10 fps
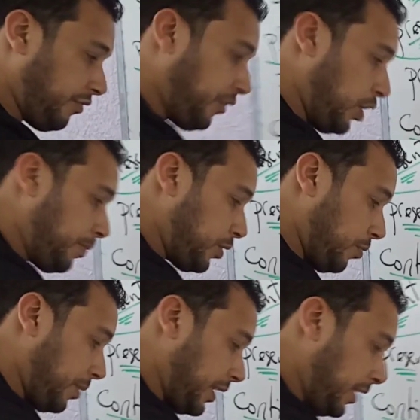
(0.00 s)
verb to
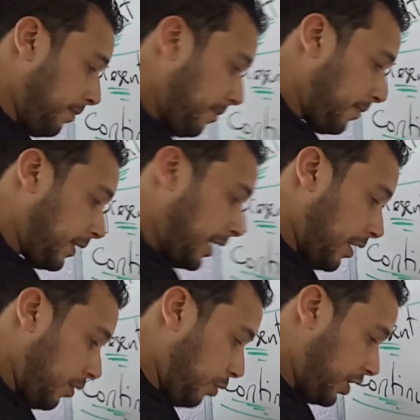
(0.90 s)
be,
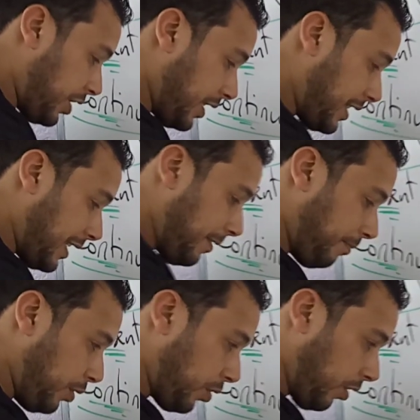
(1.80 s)
which is
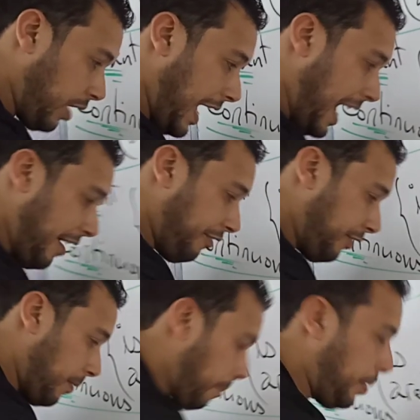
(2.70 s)
plural, have
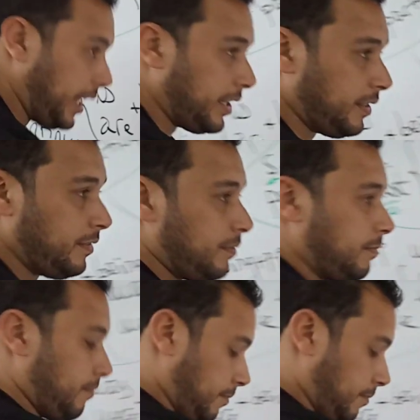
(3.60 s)
been.